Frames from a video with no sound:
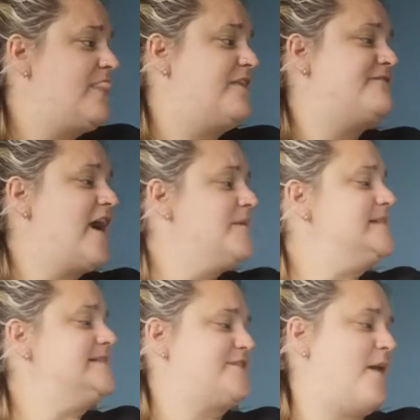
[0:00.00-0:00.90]
The
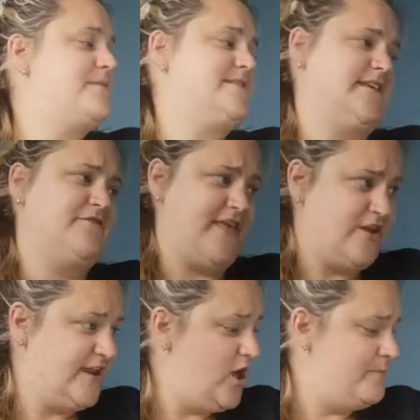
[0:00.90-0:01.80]
firemen stopped to see if they
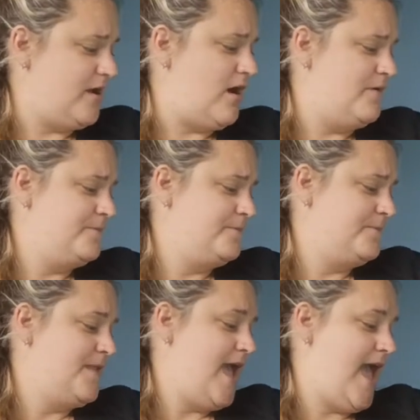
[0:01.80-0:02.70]
could help at all,
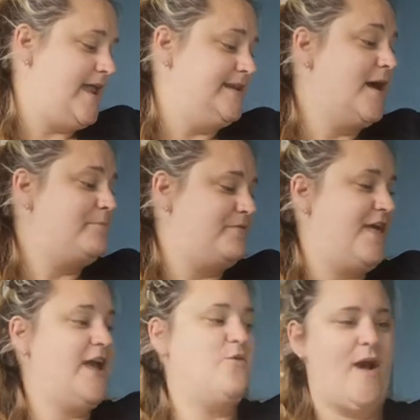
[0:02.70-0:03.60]
and up
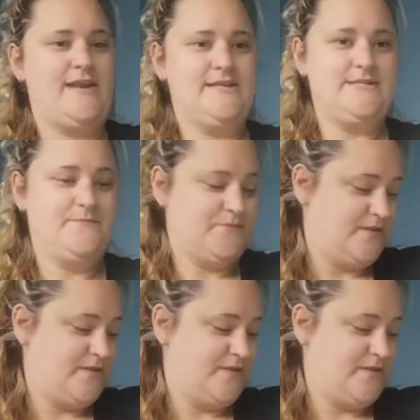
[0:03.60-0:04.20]
they went.